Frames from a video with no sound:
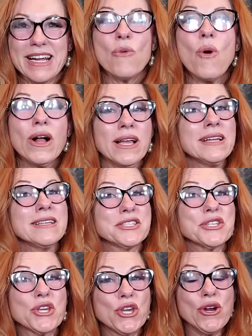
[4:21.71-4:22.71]
Well, and
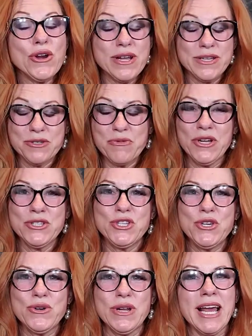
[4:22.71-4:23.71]
it's a curious one
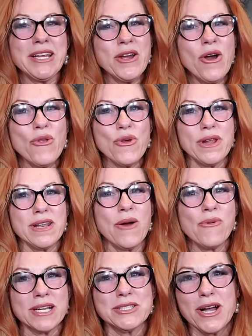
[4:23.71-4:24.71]
too, and I know that
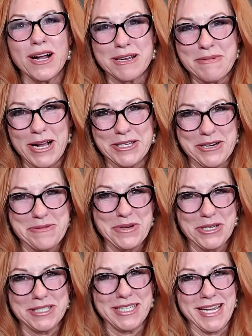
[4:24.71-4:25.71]
I want to talk about your
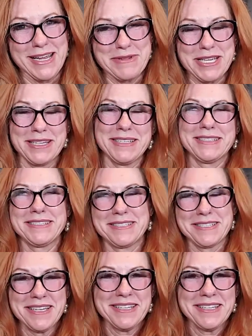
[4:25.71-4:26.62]
book today because